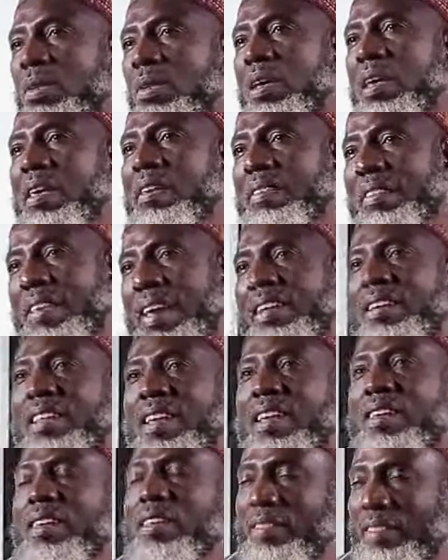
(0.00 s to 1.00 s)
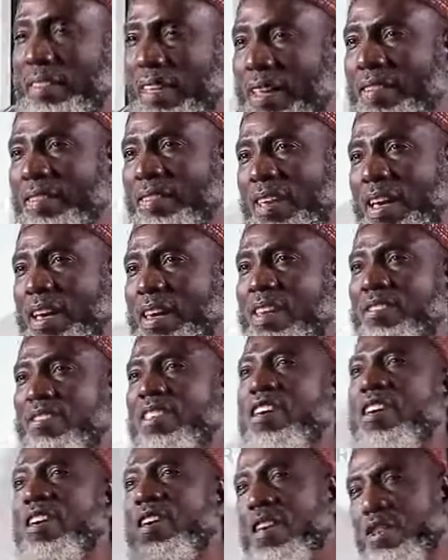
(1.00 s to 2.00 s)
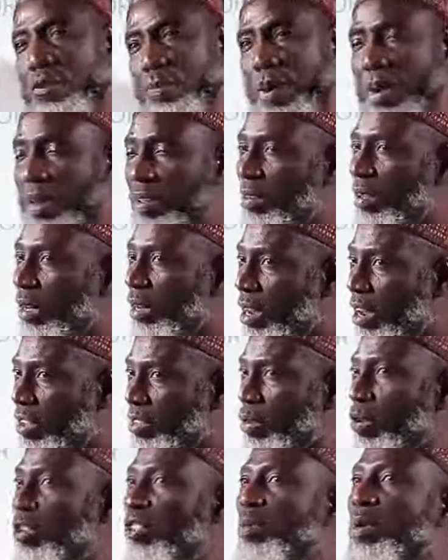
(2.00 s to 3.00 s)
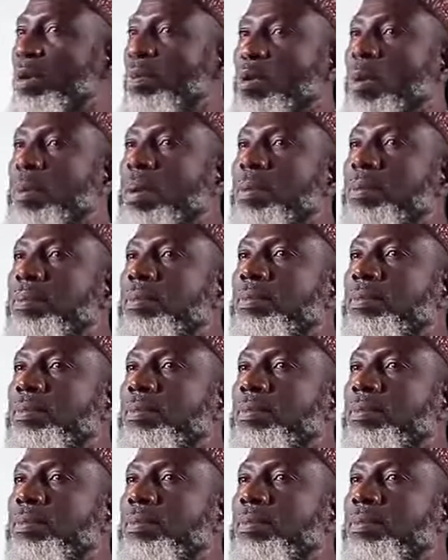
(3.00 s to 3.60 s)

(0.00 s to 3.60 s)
is less than his expenditure. There's going to be a problem.